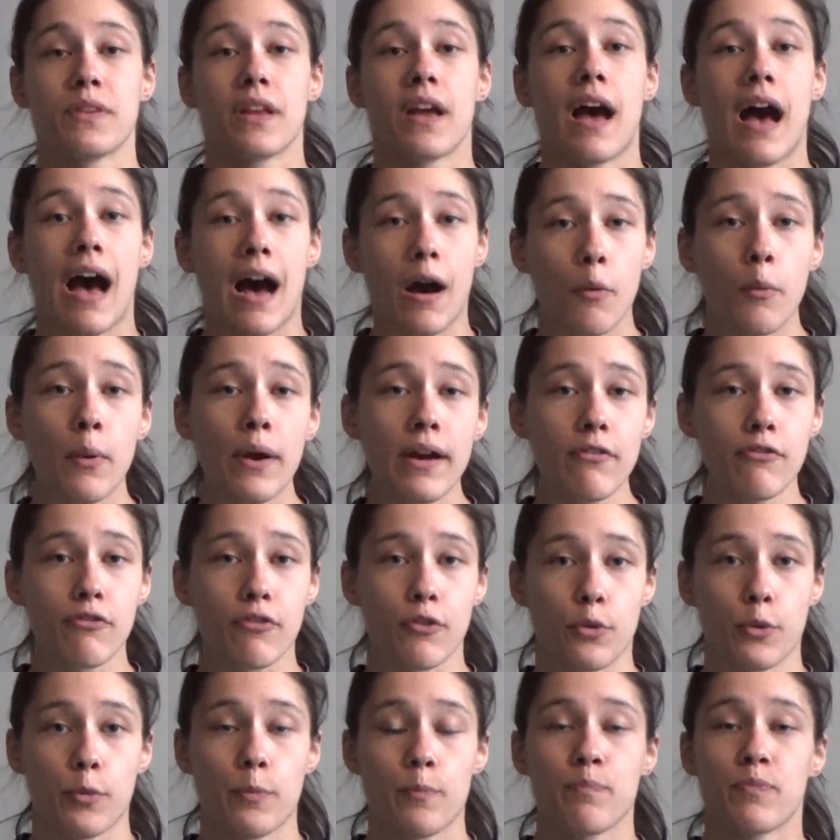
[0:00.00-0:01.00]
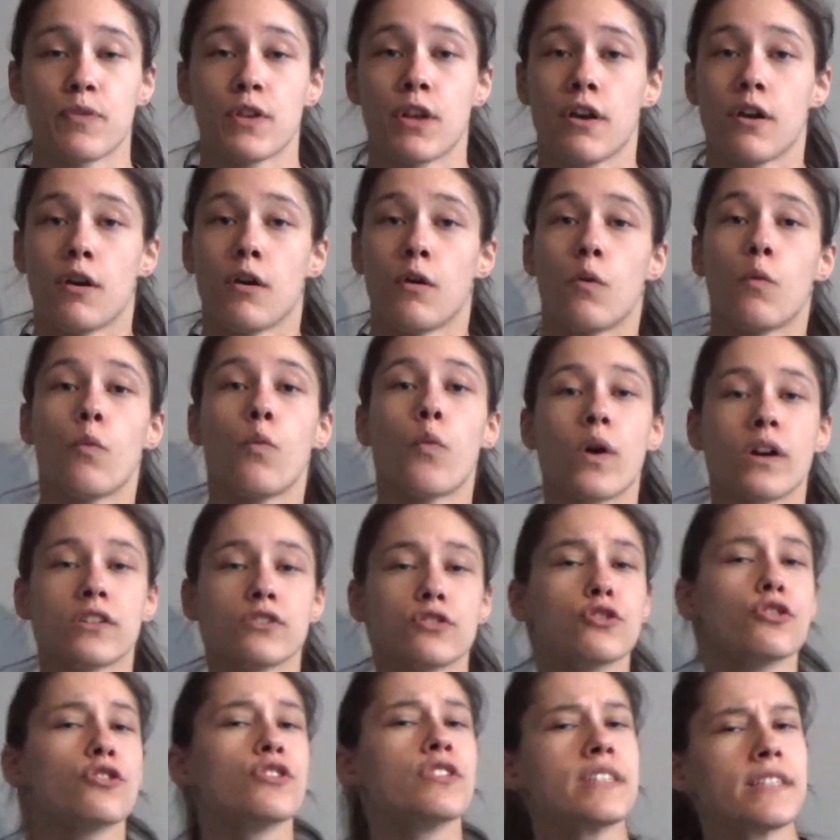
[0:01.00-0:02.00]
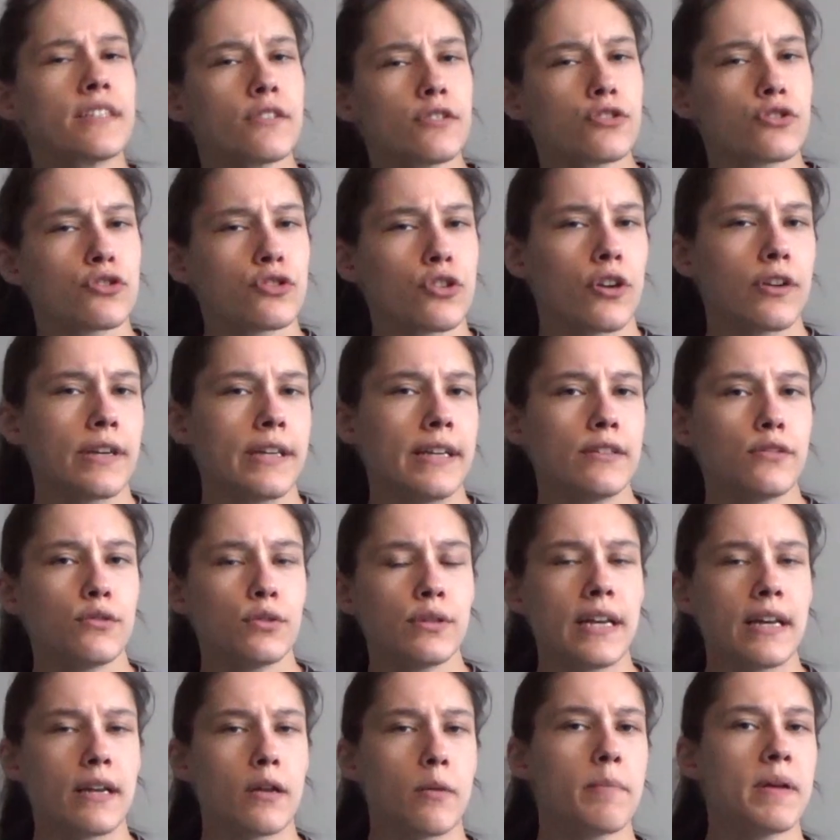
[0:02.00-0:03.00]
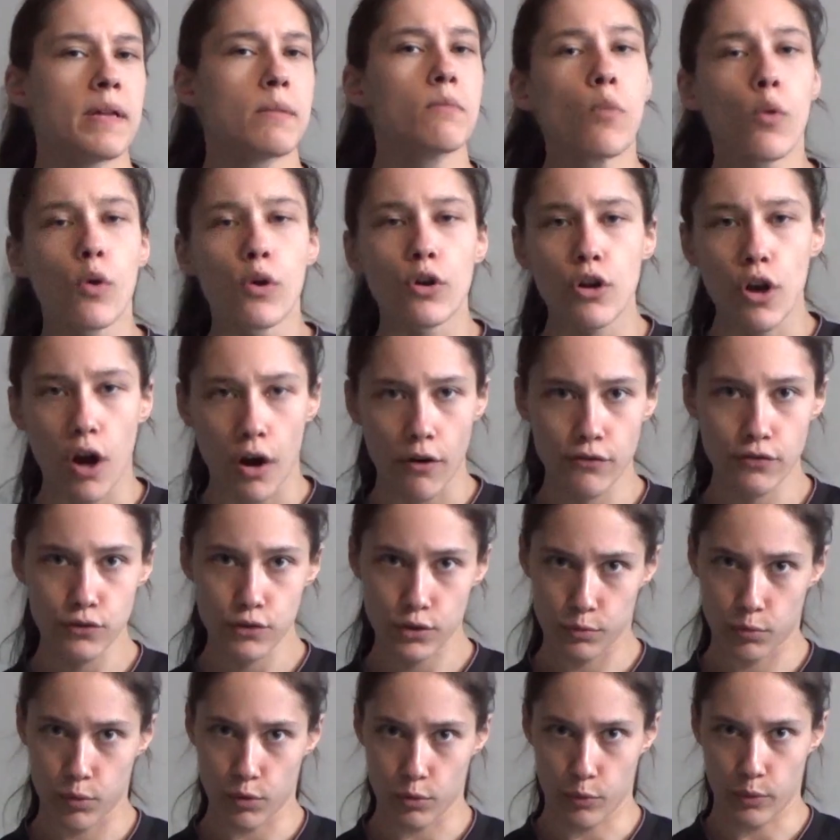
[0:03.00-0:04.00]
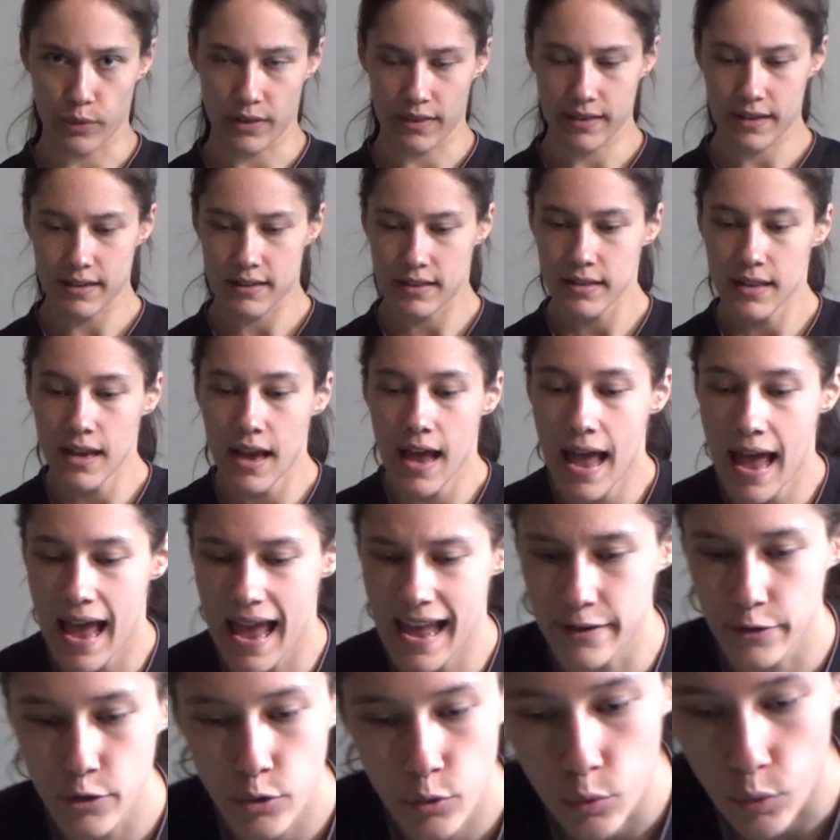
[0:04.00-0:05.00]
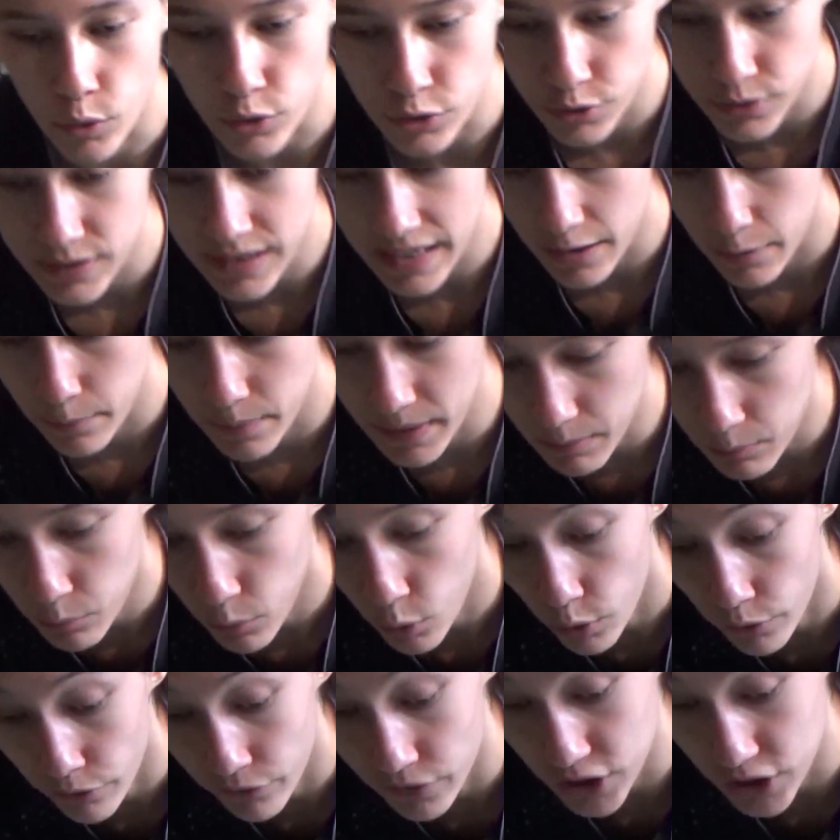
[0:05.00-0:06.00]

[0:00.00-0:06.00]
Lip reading: However, once you're starting to get a bit more comfortable with it and you want to get a bit more of a